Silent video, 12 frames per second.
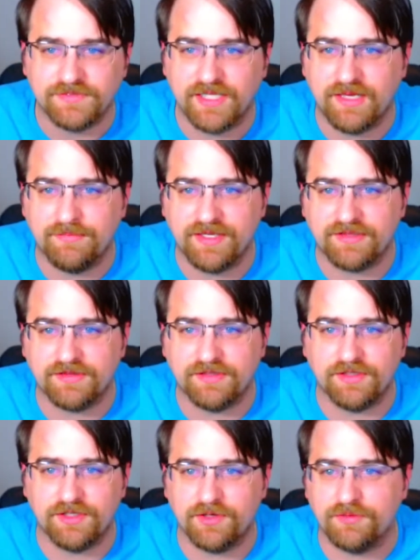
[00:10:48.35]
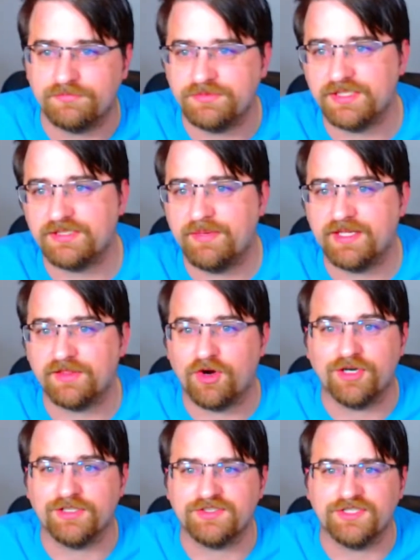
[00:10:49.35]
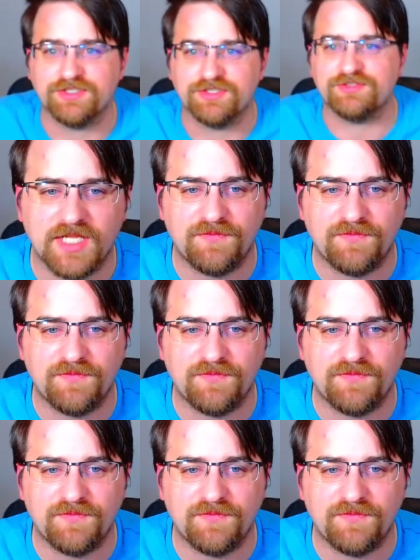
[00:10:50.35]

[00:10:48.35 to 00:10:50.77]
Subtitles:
and get to make the hard decisions.